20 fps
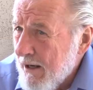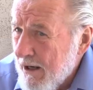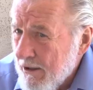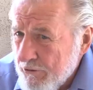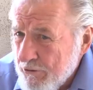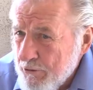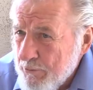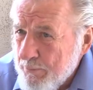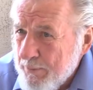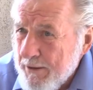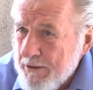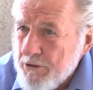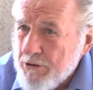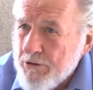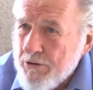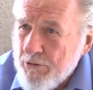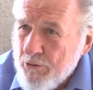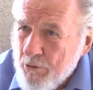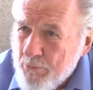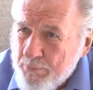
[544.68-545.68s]

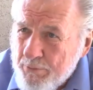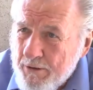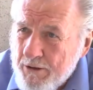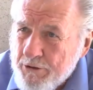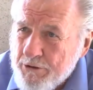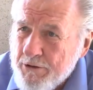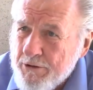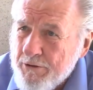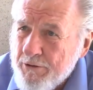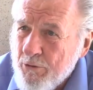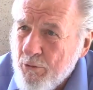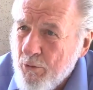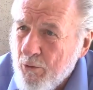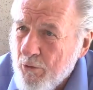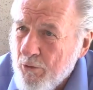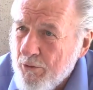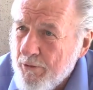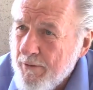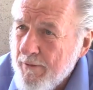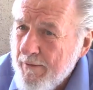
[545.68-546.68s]
occupation, oppression,
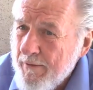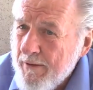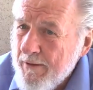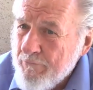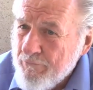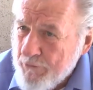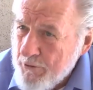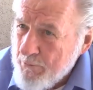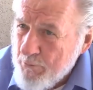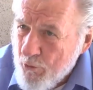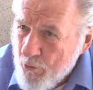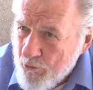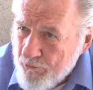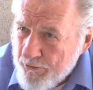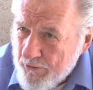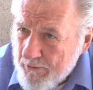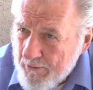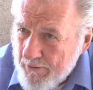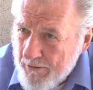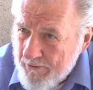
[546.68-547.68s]
or
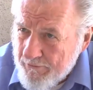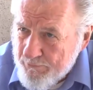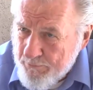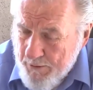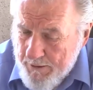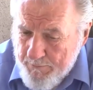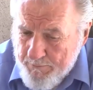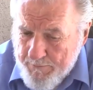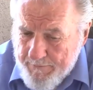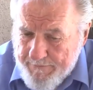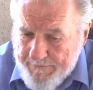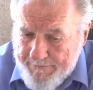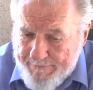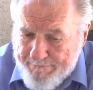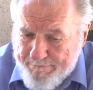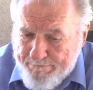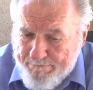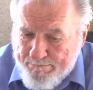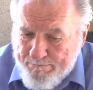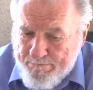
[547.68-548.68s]
removal of people.
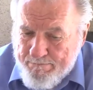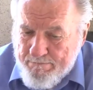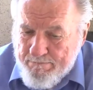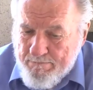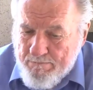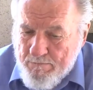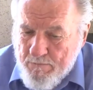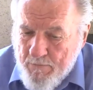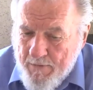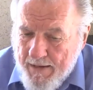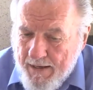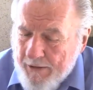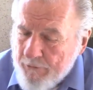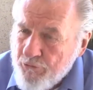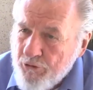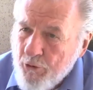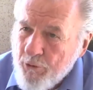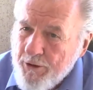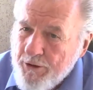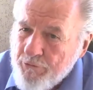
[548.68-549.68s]
And
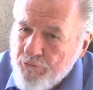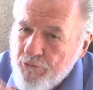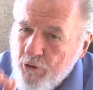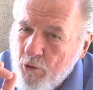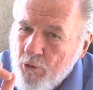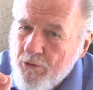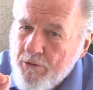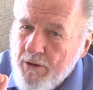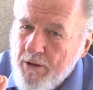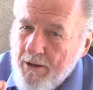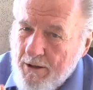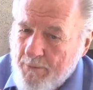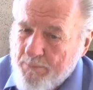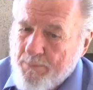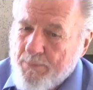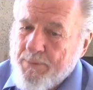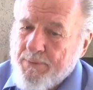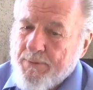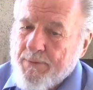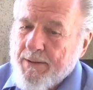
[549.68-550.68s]
so he wrote
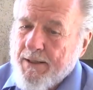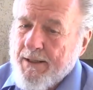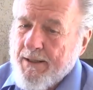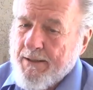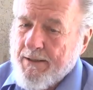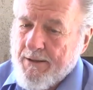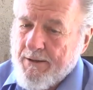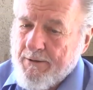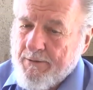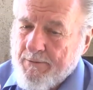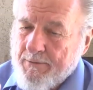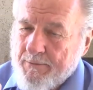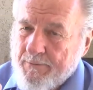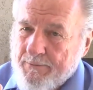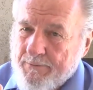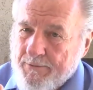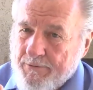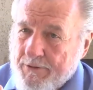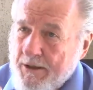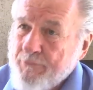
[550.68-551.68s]
up a
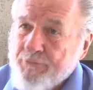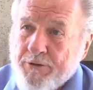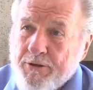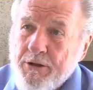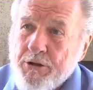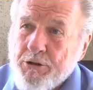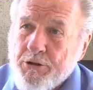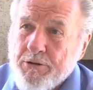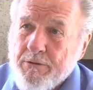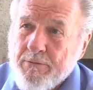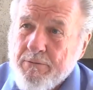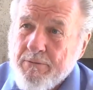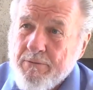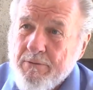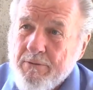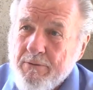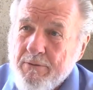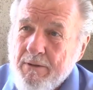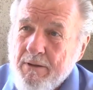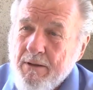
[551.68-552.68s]
definition
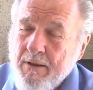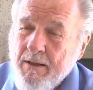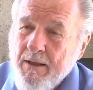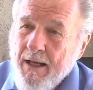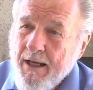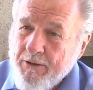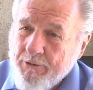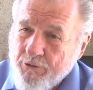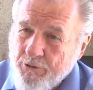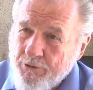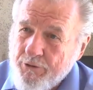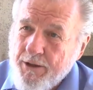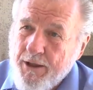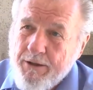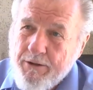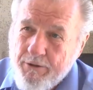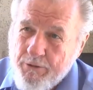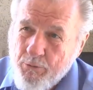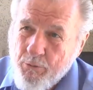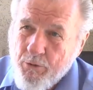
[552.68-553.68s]
and
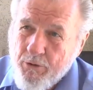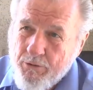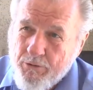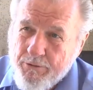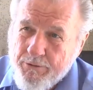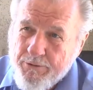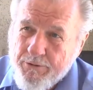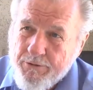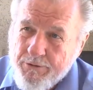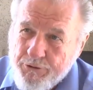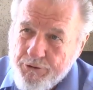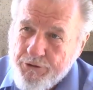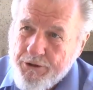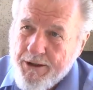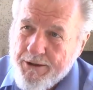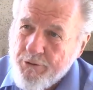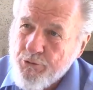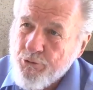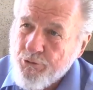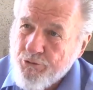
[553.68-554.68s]
created a word,
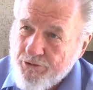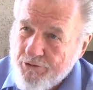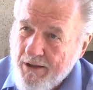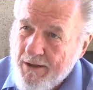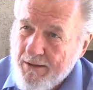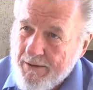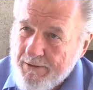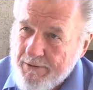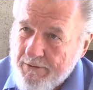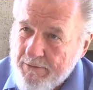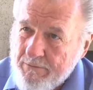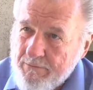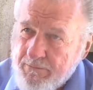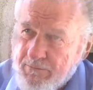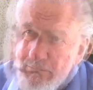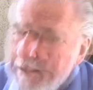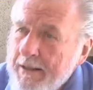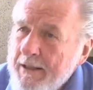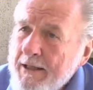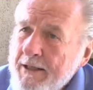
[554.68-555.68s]
genocide.
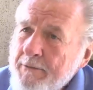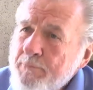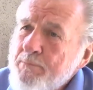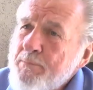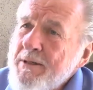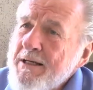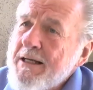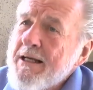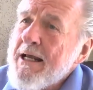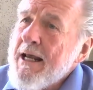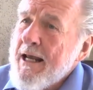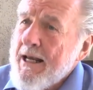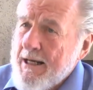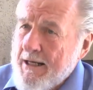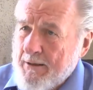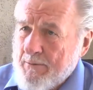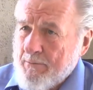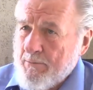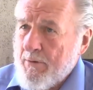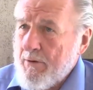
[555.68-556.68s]
It
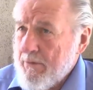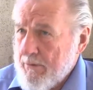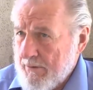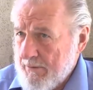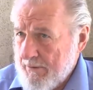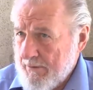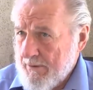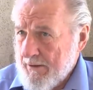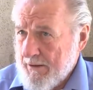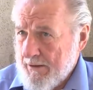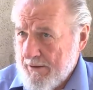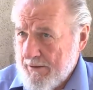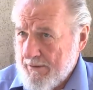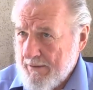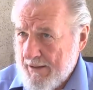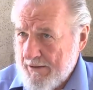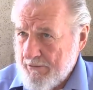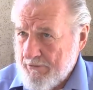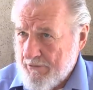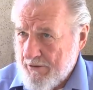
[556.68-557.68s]
became, in
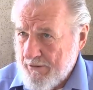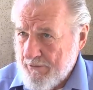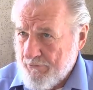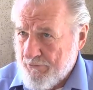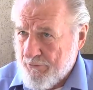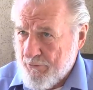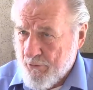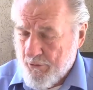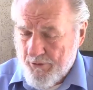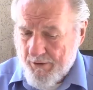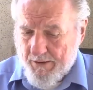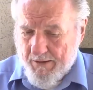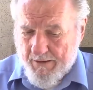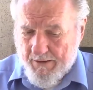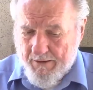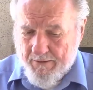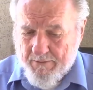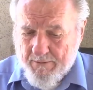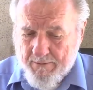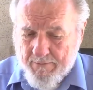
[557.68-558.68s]

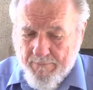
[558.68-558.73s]
1948,